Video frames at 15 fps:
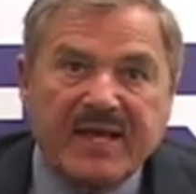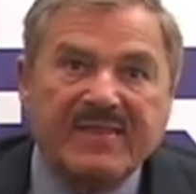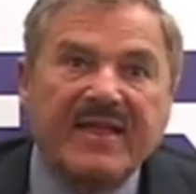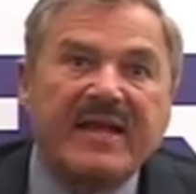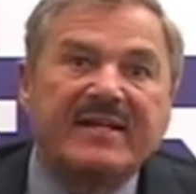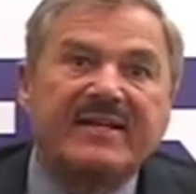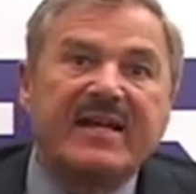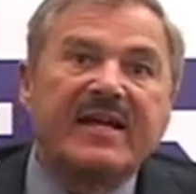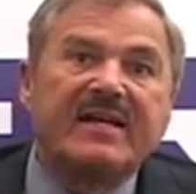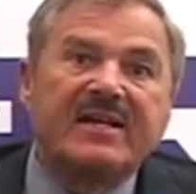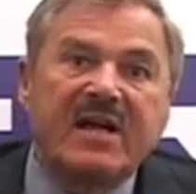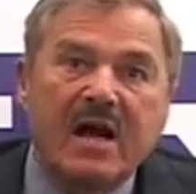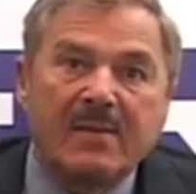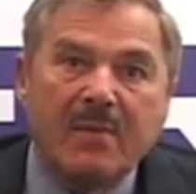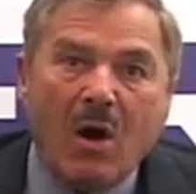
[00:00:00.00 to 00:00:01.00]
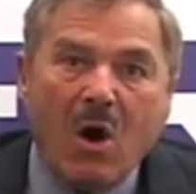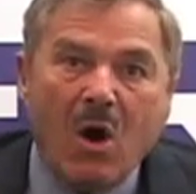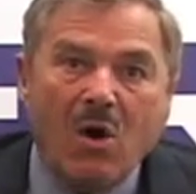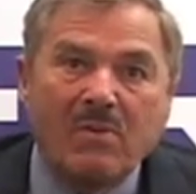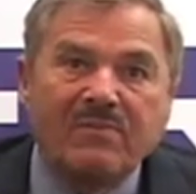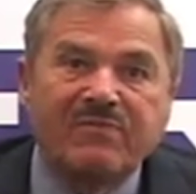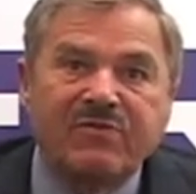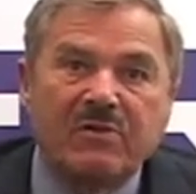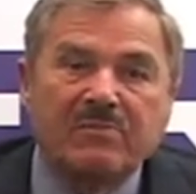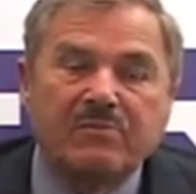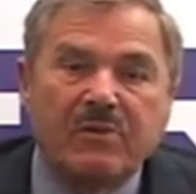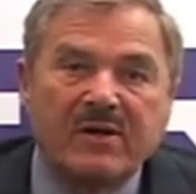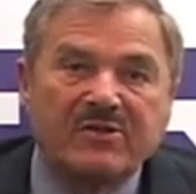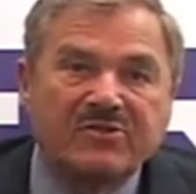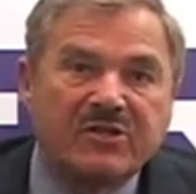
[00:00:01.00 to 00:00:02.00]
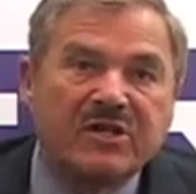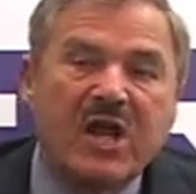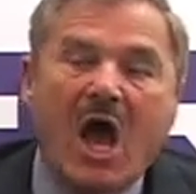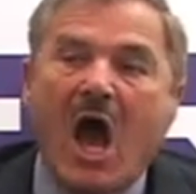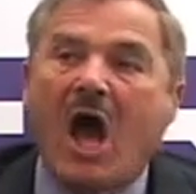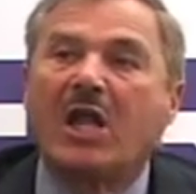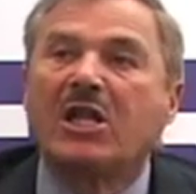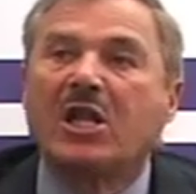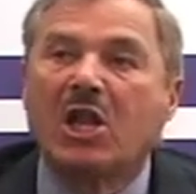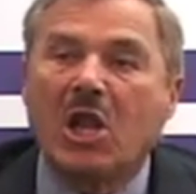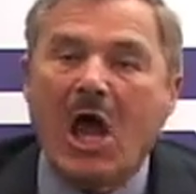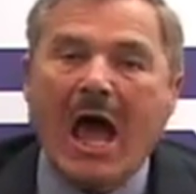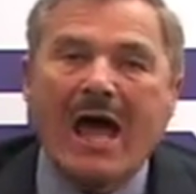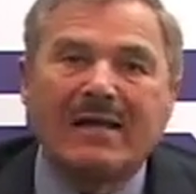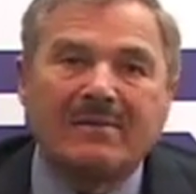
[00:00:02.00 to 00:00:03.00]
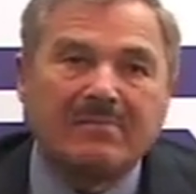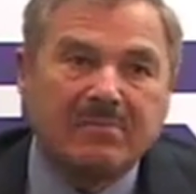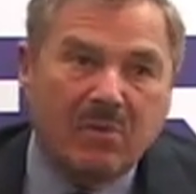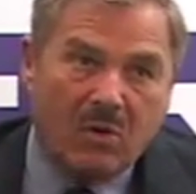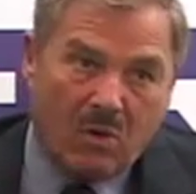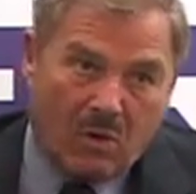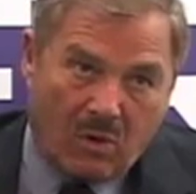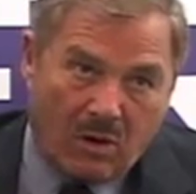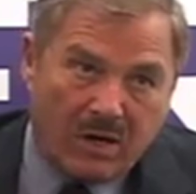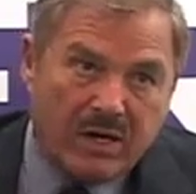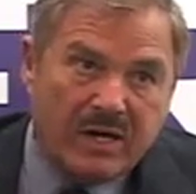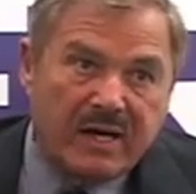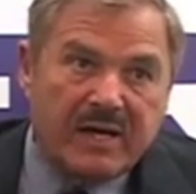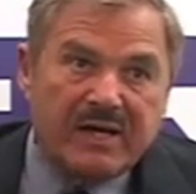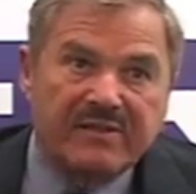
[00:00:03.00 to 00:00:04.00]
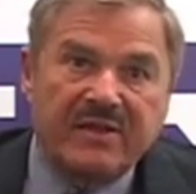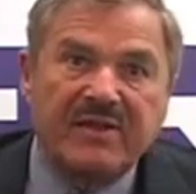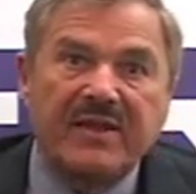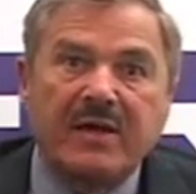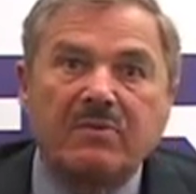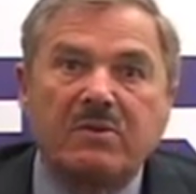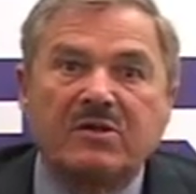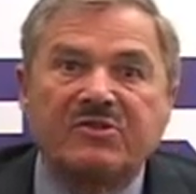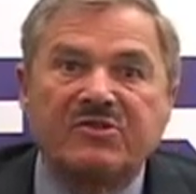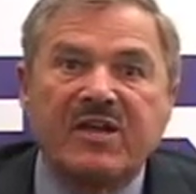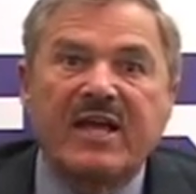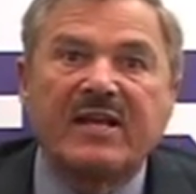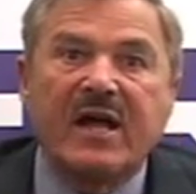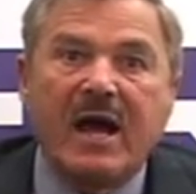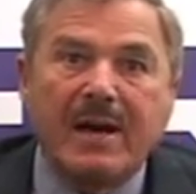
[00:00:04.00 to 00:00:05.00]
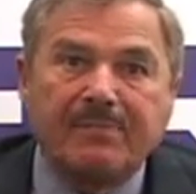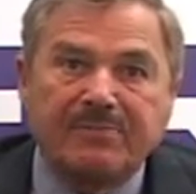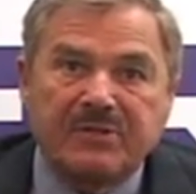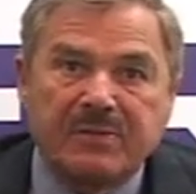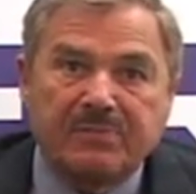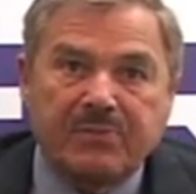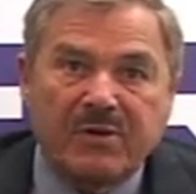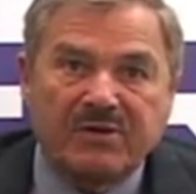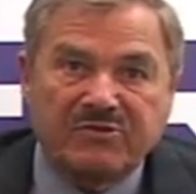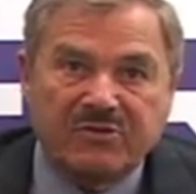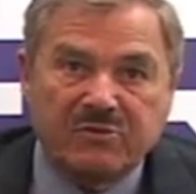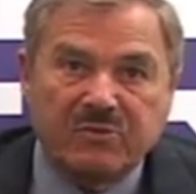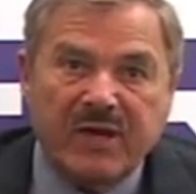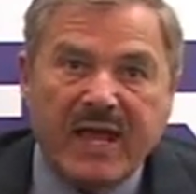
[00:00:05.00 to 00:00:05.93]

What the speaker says: They did come home from prison a lot more than they were sent up to prison.